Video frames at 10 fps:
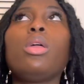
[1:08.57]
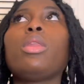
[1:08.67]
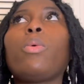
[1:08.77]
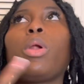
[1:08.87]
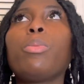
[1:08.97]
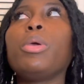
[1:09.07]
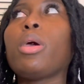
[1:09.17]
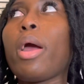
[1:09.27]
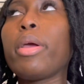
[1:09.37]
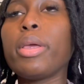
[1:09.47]
I want to be
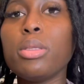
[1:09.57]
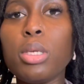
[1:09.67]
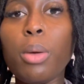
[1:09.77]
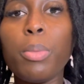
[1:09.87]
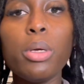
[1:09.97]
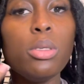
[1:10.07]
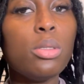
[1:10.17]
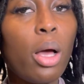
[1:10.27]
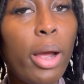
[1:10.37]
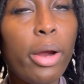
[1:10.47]
arrogante, but he's
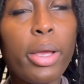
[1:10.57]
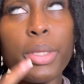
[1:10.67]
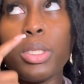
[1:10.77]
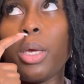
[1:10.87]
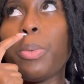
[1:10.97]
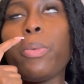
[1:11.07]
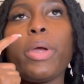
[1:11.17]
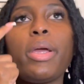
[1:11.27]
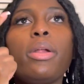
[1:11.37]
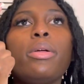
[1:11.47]
not arrogante. But we're
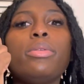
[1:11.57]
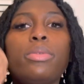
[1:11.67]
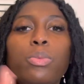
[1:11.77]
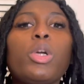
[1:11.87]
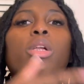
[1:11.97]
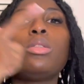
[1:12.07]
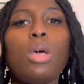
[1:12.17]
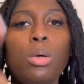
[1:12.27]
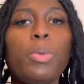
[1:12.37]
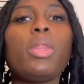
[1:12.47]
gonna
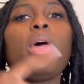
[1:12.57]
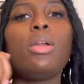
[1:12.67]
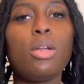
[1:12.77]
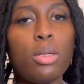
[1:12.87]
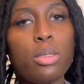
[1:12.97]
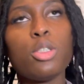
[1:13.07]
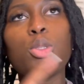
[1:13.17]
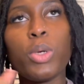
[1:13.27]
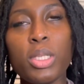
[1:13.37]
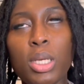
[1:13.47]
talk about that in another
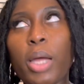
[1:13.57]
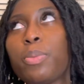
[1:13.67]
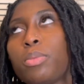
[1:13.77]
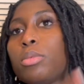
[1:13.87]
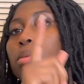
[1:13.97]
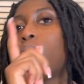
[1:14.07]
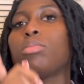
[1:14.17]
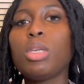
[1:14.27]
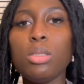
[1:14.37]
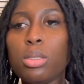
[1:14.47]
story time.
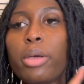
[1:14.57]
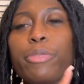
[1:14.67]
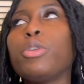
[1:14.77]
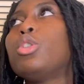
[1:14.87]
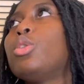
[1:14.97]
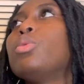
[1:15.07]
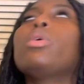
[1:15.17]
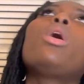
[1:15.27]
He's different too.